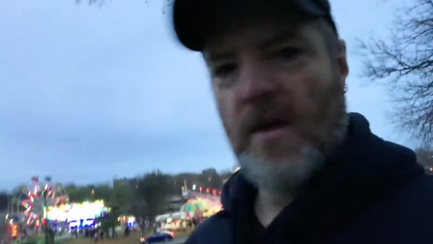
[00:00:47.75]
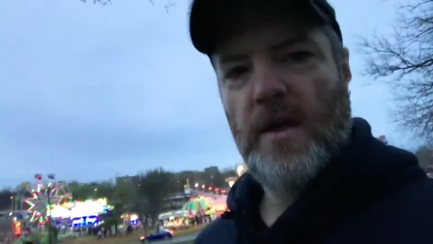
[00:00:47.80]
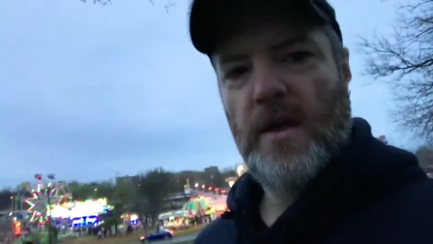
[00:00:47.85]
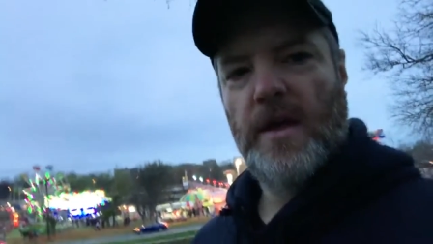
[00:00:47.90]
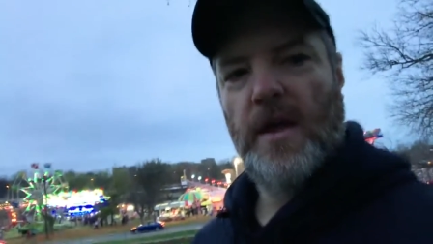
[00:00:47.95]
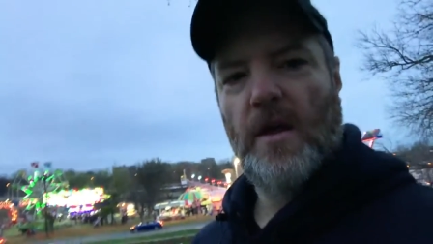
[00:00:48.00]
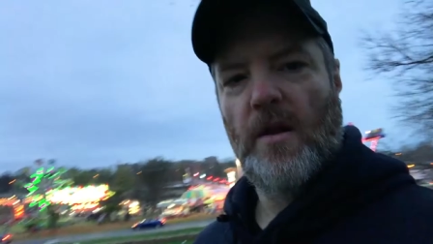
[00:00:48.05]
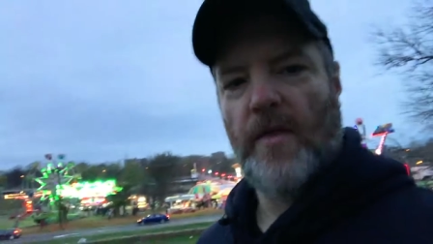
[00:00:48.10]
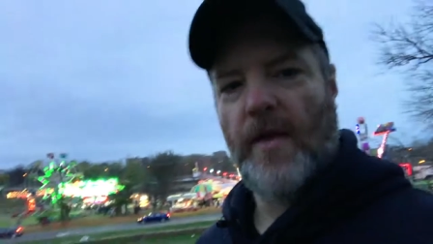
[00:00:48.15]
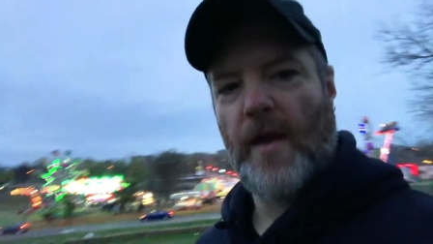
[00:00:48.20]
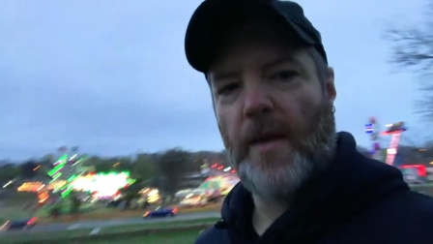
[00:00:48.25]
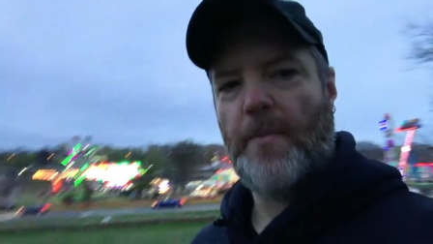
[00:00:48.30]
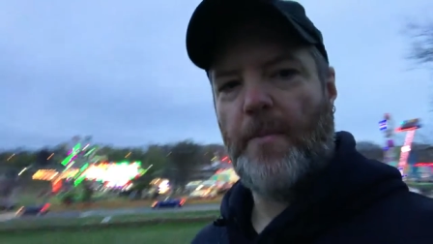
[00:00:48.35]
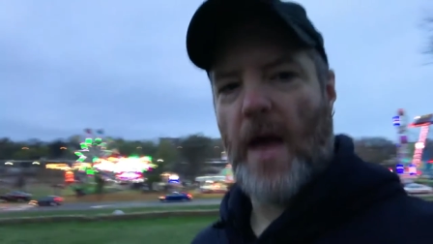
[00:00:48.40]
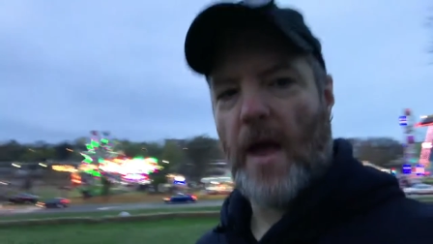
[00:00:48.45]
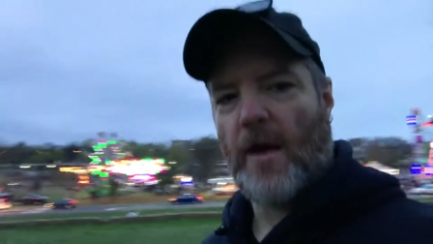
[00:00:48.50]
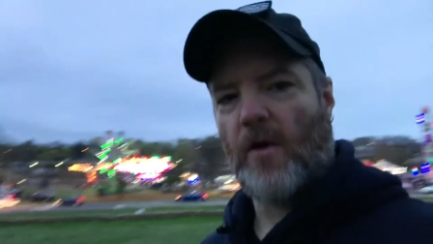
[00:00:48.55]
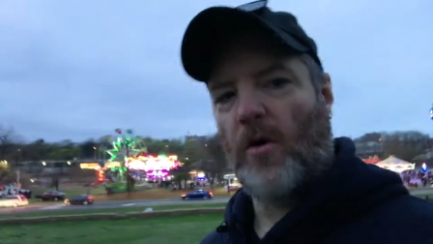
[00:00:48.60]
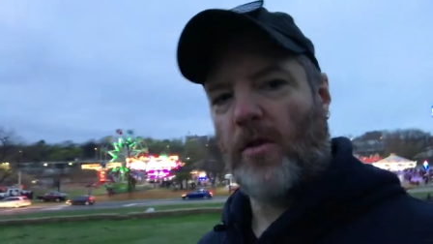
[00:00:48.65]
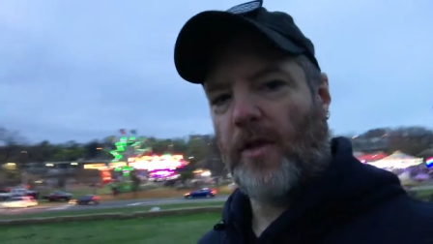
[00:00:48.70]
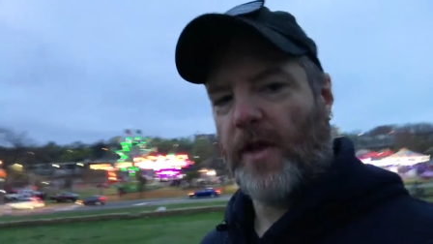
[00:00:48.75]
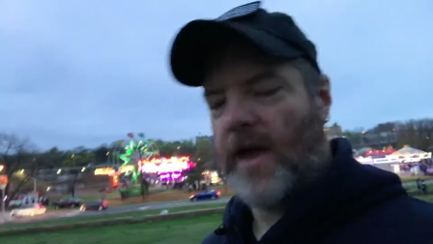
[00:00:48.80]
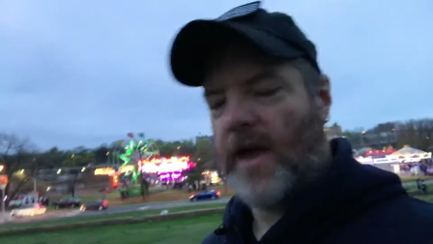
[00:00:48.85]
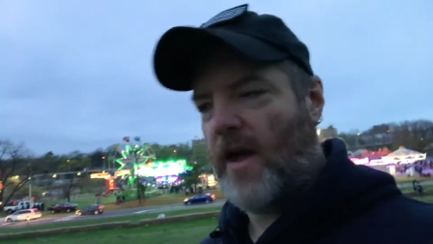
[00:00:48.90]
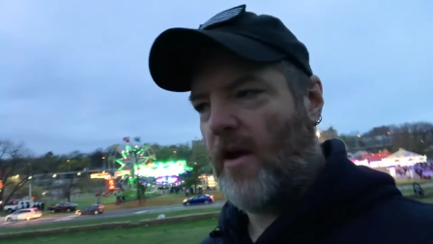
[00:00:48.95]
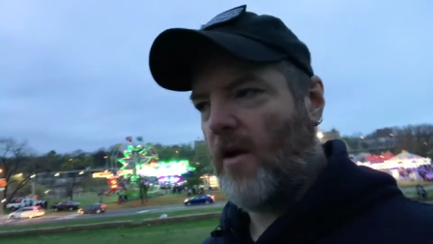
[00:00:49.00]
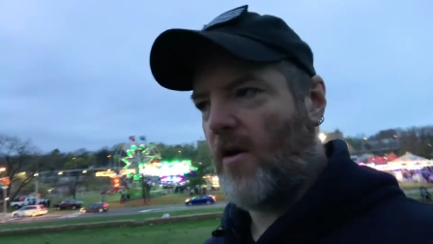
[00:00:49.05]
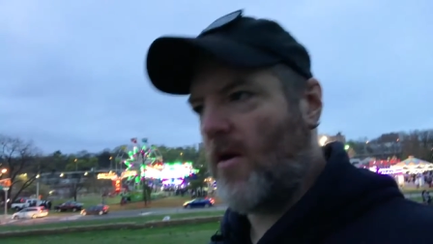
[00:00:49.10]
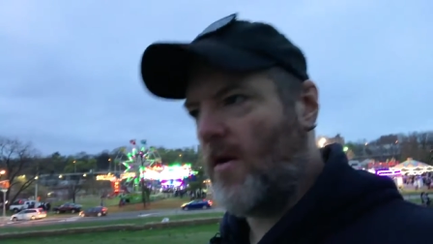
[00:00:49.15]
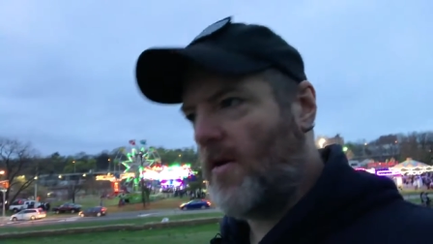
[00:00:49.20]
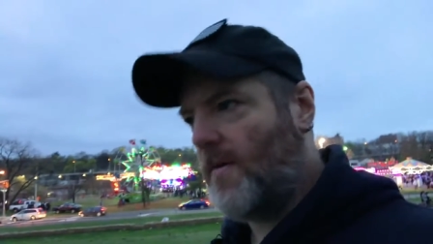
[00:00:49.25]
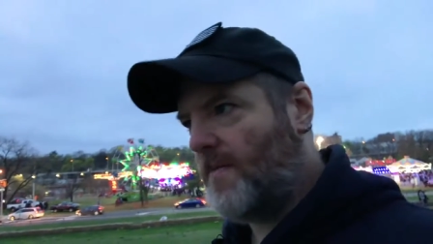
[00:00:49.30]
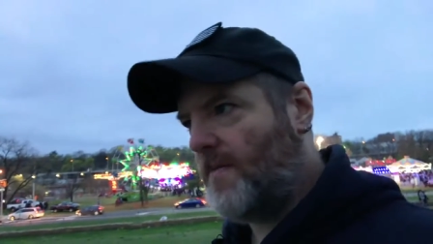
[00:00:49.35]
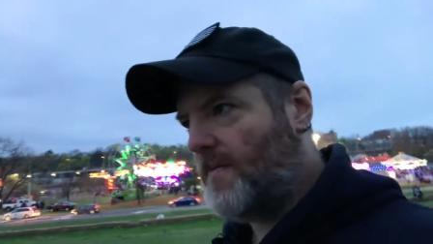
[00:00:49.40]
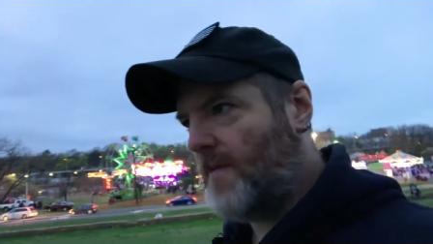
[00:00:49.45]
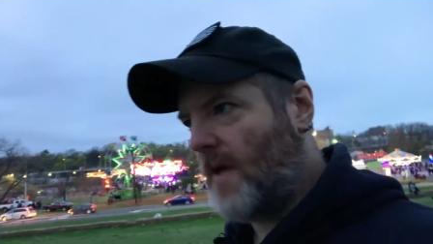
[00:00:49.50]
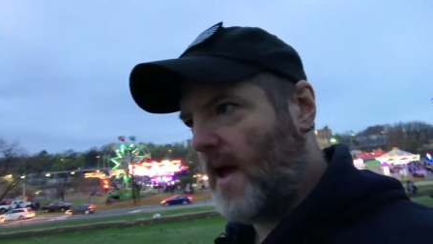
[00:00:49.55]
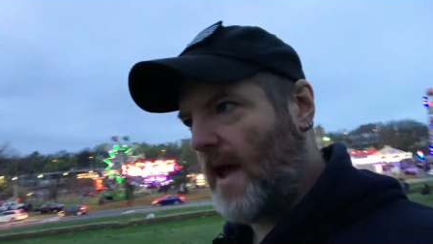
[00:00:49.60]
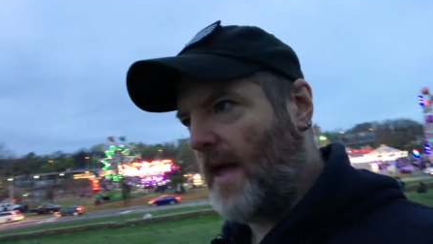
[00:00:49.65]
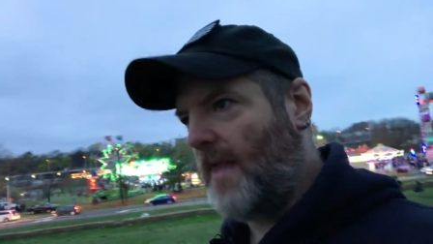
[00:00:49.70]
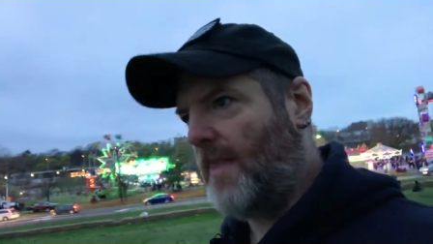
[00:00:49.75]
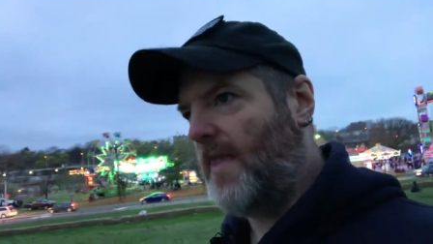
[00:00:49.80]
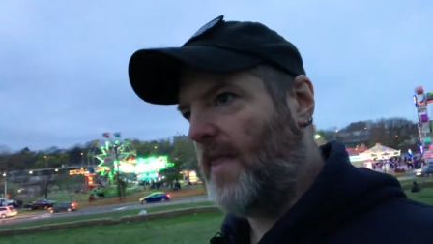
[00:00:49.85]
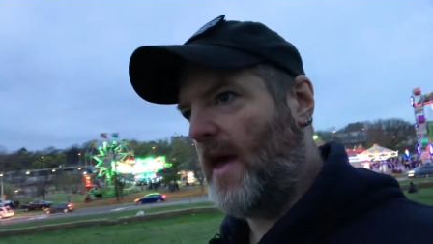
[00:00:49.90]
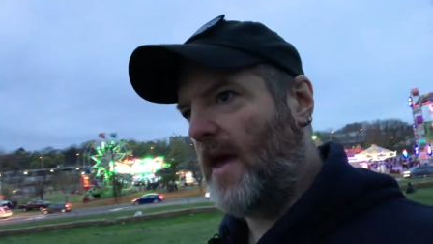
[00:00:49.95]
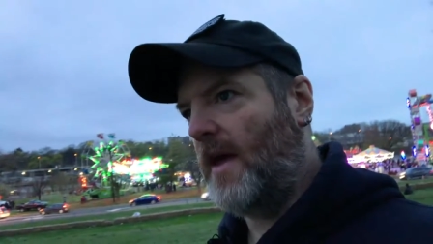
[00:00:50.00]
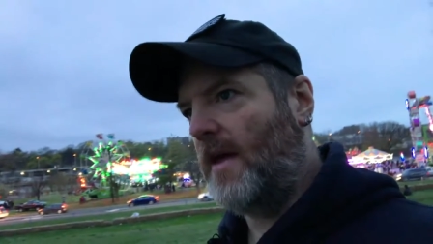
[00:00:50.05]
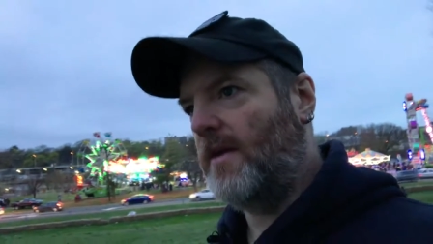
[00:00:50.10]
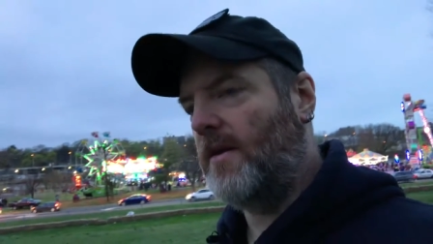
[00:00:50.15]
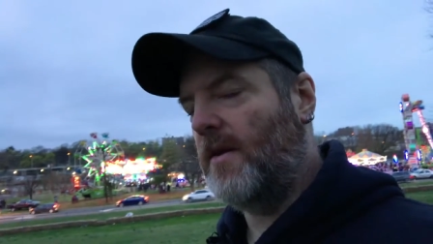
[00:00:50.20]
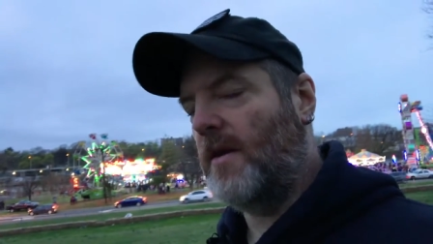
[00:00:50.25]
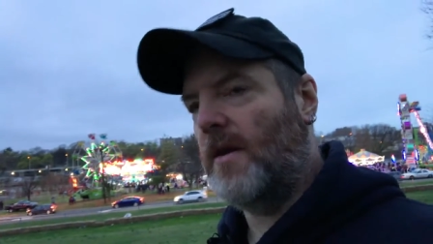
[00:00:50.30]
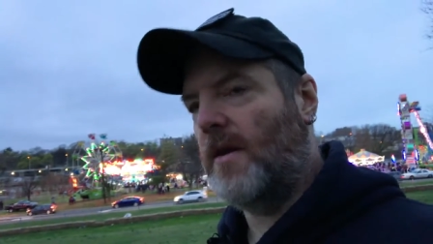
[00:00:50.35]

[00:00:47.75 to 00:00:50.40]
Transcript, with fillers: you know, they unpack all the gear, and then